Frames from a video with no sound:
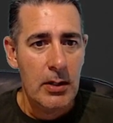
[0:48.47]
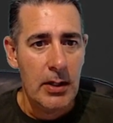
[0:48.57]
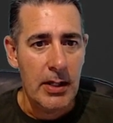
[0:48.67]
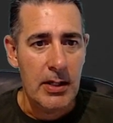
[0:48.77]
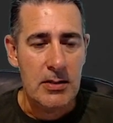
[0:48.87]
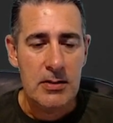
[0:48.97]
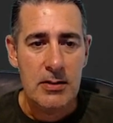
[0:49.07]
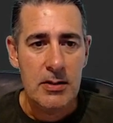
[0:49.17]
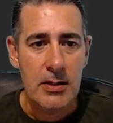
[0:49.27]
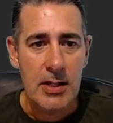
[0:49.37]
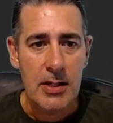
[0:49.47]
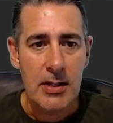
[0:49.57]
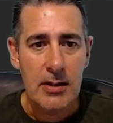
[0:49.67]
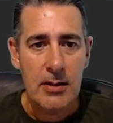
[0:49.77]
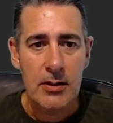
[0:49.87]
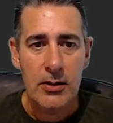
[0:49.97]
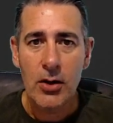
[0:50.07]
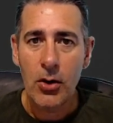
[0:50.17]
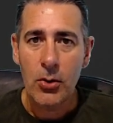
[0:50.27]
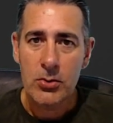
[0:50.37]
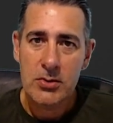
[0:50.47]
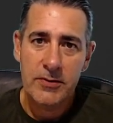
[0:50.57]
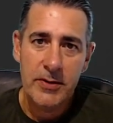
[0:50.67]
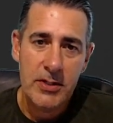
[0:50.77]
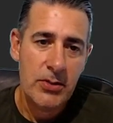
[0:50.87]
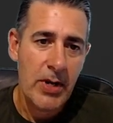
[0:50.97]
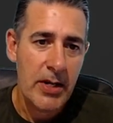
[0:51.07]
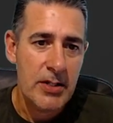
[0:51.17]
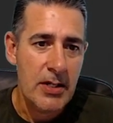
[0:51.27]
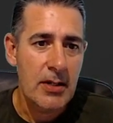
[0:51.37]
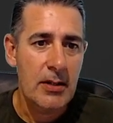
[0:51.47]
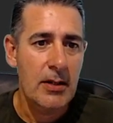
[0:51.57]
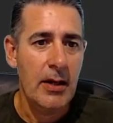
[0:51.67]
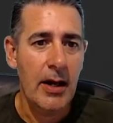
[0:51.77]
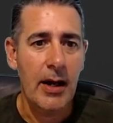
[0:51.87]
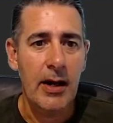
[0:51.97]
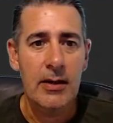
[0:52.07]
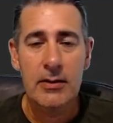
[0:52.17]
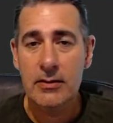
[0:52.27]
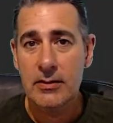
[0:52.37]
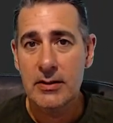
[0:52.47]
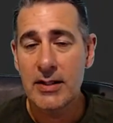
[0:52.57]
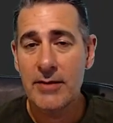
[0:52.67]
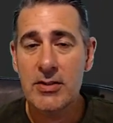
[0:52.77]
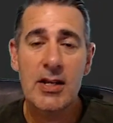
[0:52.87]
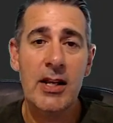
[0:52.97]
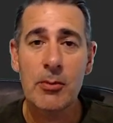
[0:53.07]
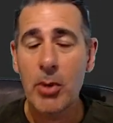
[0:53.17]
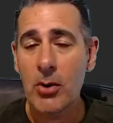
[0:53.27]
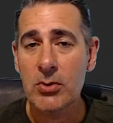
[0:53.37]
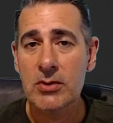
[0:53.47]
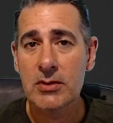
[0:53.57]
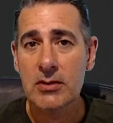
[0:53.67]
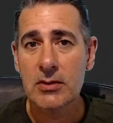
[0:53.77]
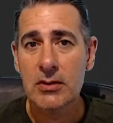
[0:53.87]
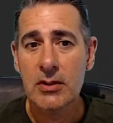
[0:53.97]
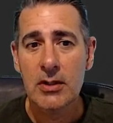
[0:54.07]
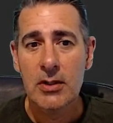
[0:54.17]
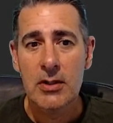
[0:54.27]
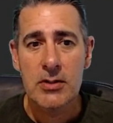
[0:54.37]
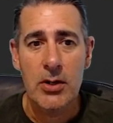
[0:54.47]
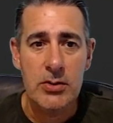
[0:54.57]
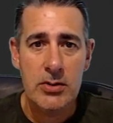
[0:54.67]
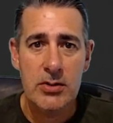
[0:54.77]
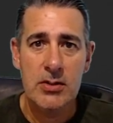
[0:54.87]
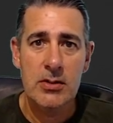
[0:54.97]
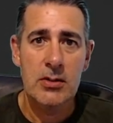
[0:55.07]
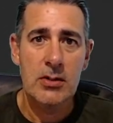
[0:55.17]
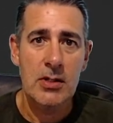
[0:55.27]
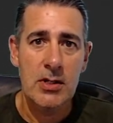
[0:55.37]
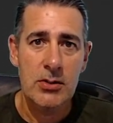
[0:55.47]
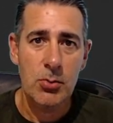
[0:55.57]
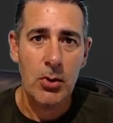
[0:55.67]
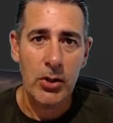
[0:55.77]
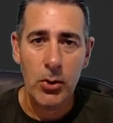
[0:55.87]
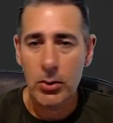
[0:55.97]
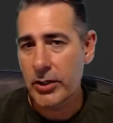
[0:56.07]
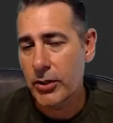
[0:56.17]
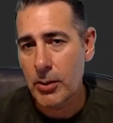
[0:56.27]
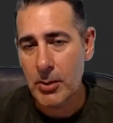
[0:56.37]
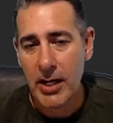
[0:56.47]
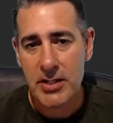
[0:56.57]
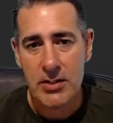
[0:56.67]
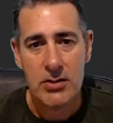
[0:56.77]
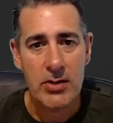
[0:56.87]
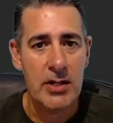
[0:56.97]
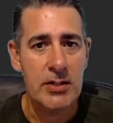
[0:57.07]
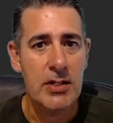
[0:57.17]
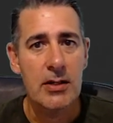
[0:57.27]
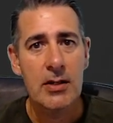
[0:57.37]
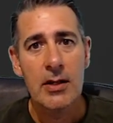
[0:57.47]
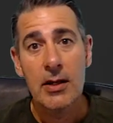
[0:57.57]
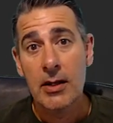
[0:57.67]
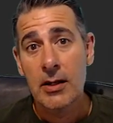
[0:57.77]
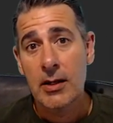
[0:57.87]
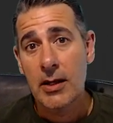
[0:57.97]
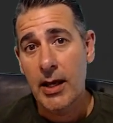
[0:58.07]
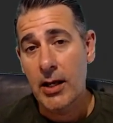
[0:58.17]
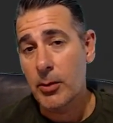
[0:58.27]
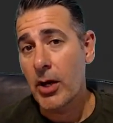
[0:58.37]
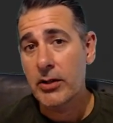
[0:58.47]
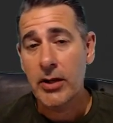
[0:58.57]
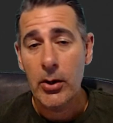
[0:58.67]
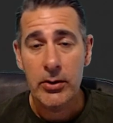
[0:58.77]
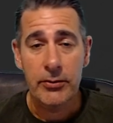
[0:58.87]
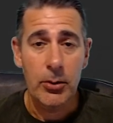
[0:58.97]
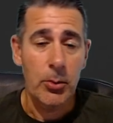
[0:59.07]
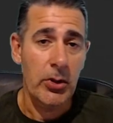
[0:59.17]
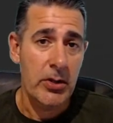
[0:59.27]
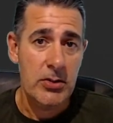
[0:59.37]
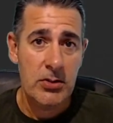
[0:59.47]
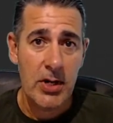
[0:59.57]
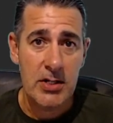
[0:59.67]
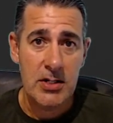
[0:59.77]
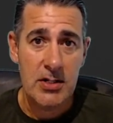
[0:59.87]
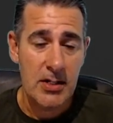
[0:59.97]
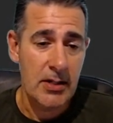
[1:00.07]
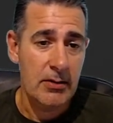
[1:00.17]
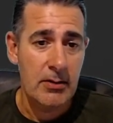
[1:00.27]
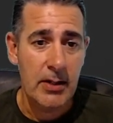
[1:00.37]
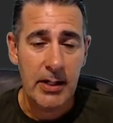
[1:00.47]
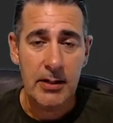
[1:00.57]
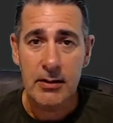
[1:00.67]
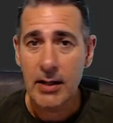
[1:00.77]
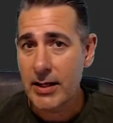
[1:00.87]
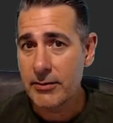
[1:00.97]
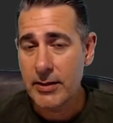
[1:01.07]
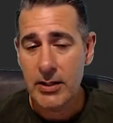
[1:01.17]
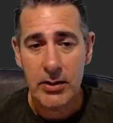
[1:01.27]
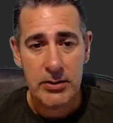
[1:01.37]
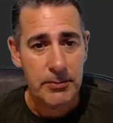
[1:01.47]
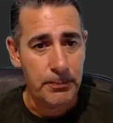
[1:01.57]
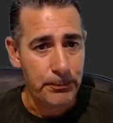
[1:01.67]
is the goals for this strategy are never selling pulse. So it's what I call an accumulation strategy. And I'm going to go into a few more of those strategies in later videos.